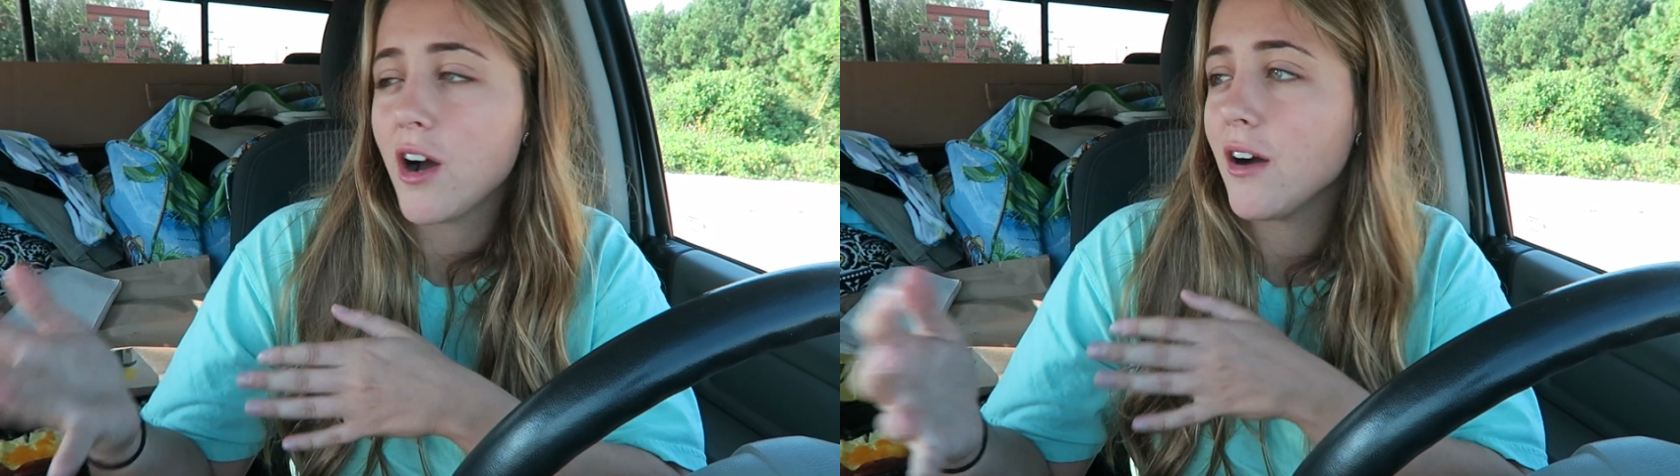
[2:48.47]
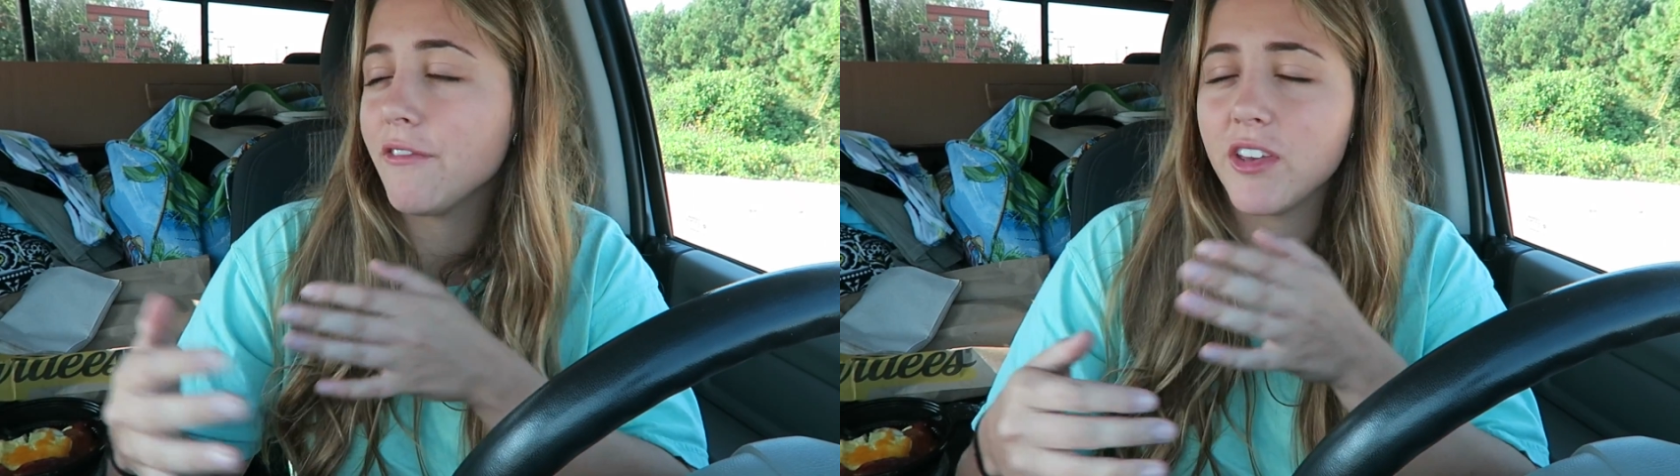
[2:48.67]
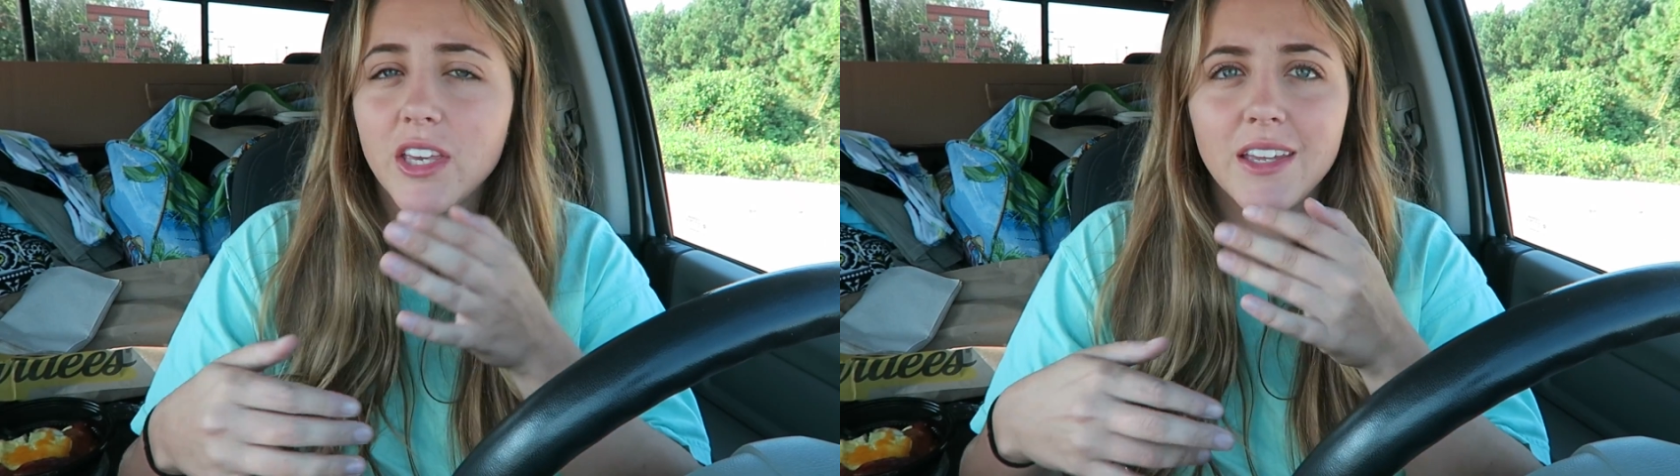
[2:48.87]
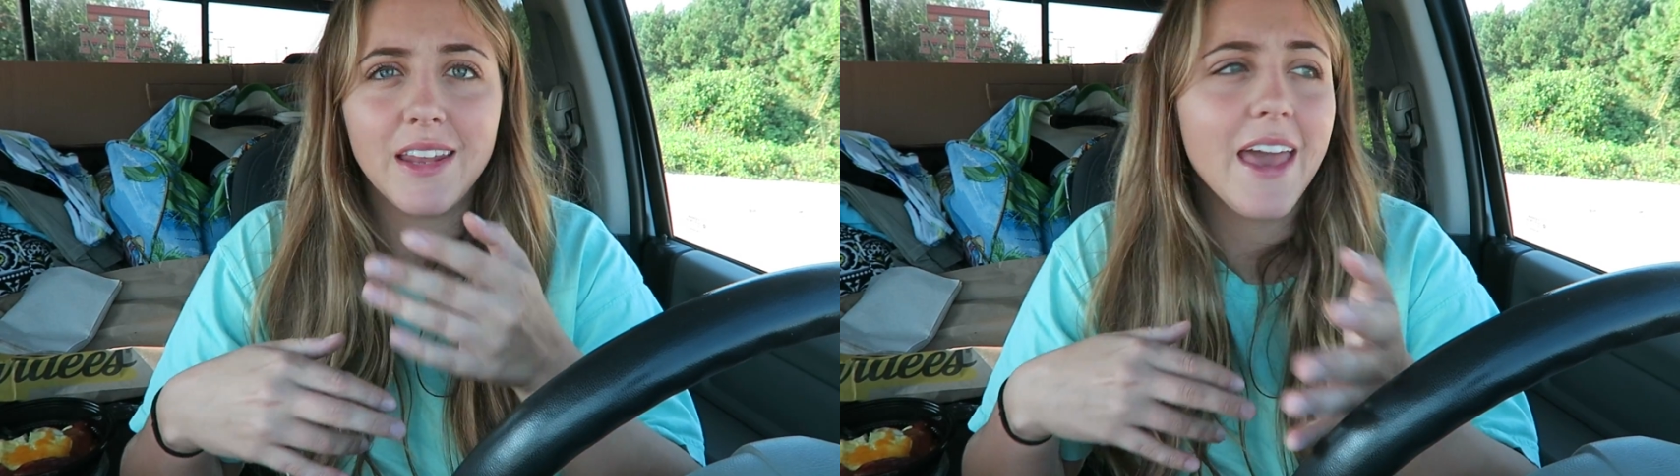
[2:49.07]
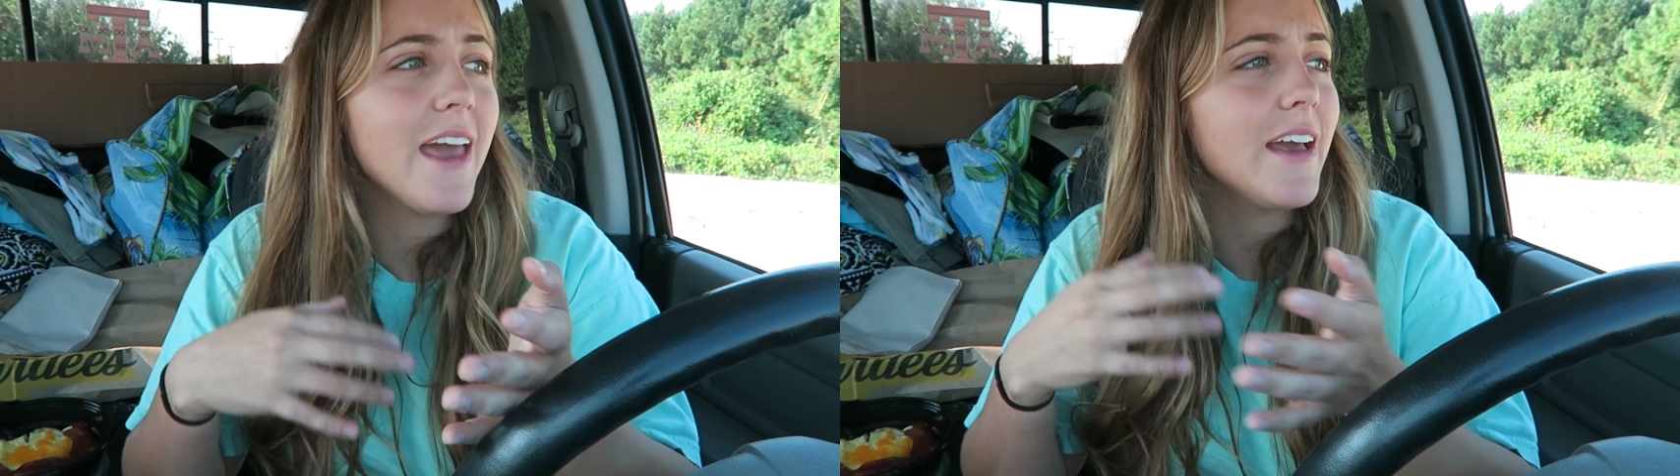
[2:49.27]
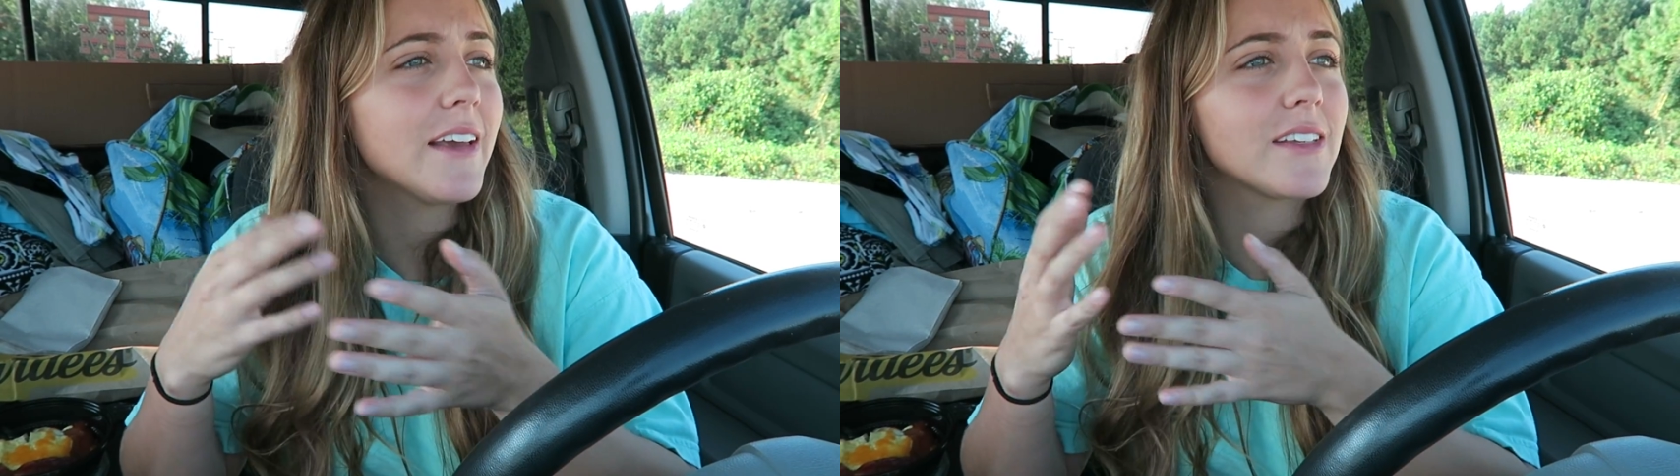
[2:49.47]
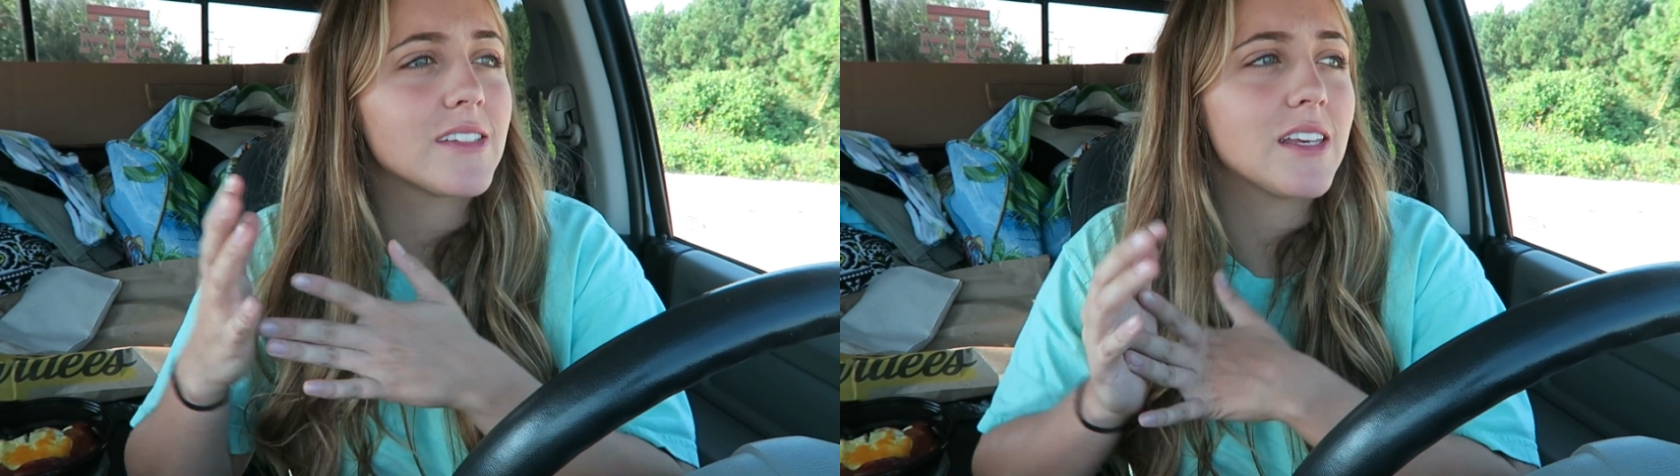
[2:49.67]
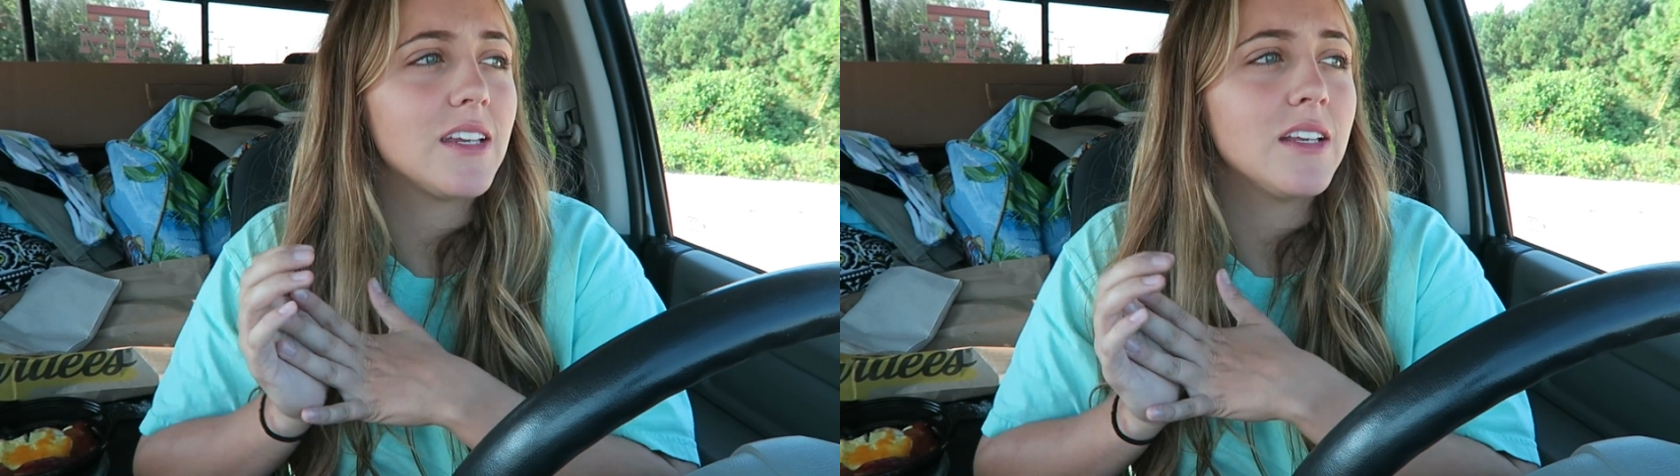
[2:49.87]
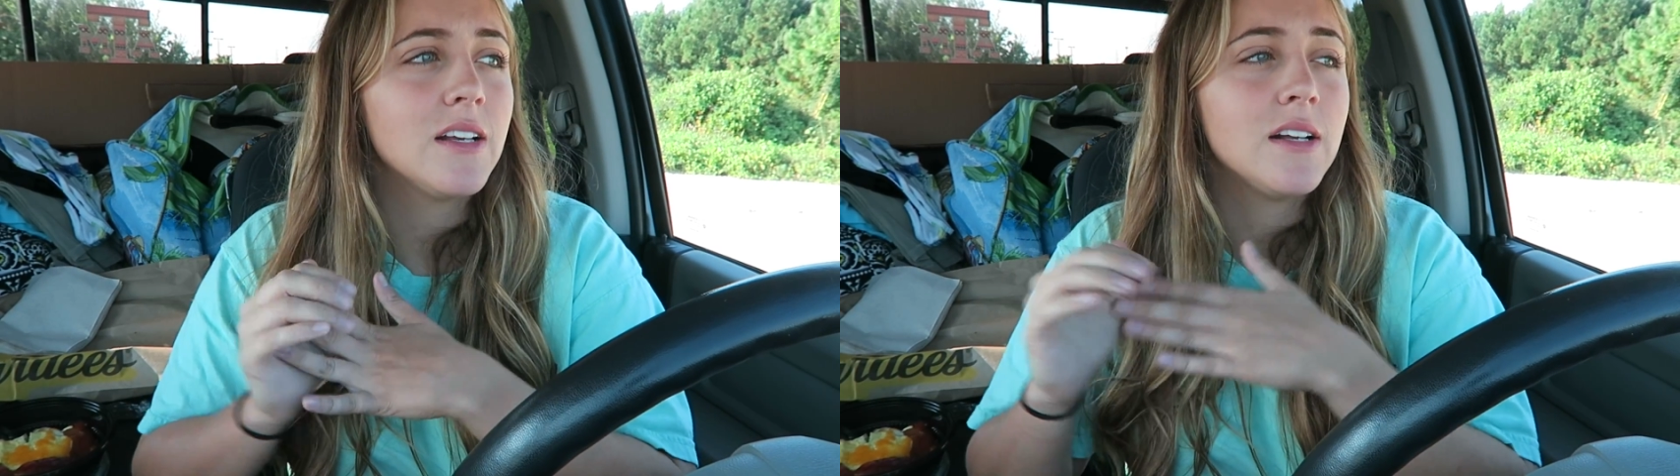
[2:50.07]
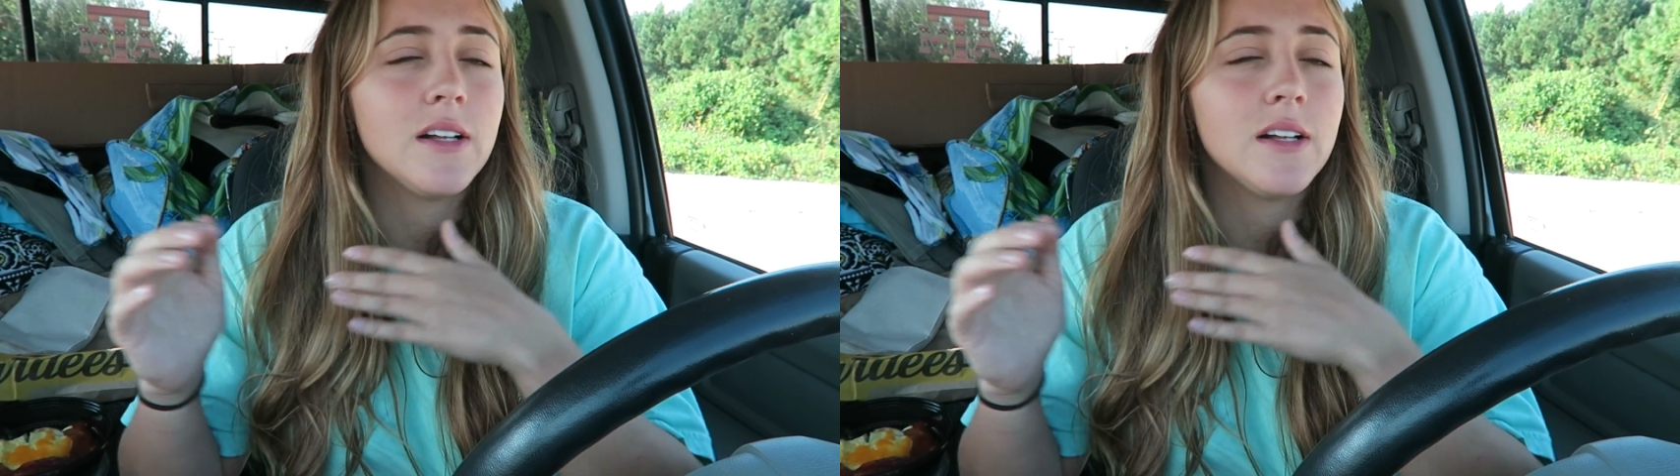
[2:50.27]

coffee and eggs, and